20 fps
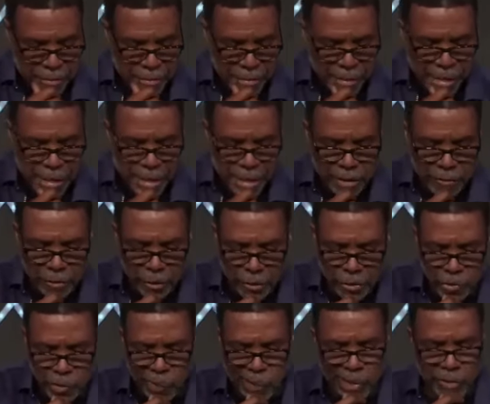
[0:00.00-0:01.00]
And then
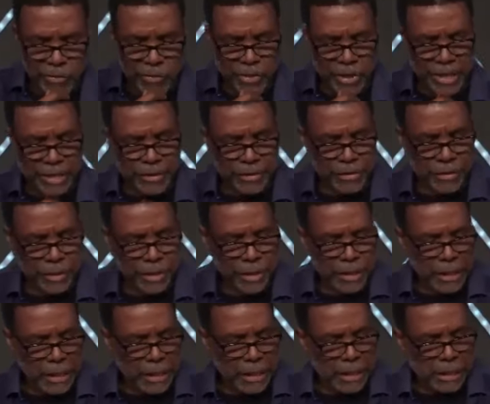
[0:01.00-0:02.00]
verse 12 says,
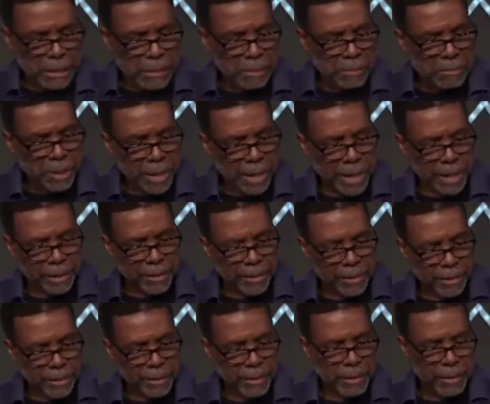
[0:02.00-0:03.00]

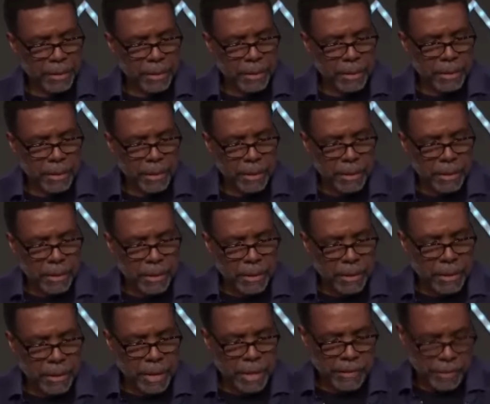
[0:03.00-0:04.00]
"But
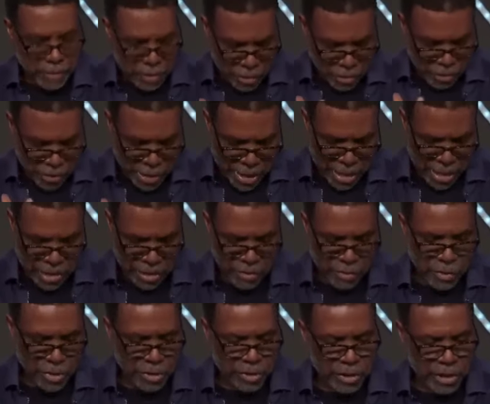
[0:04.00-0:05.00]
even though they didn't
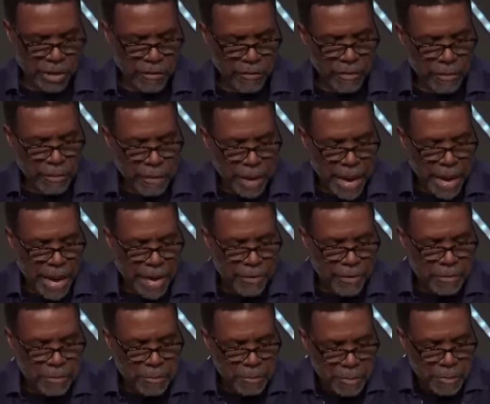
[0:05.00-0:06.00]
receive him,
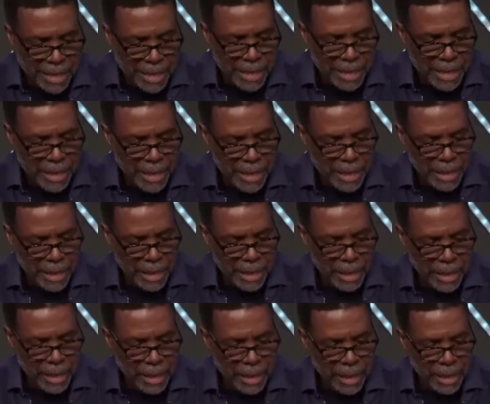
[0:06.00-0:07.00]
as many
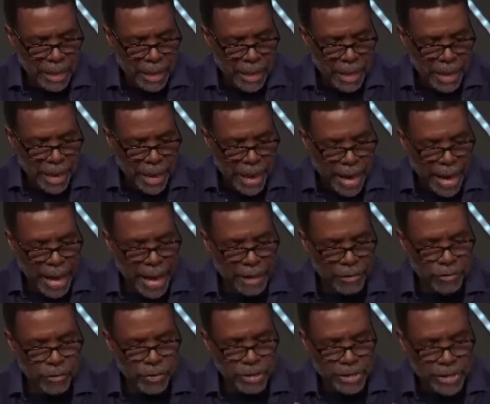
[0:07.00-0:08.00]

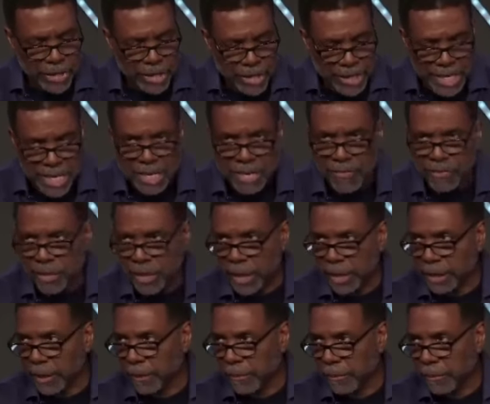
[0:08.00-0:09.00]
as received him,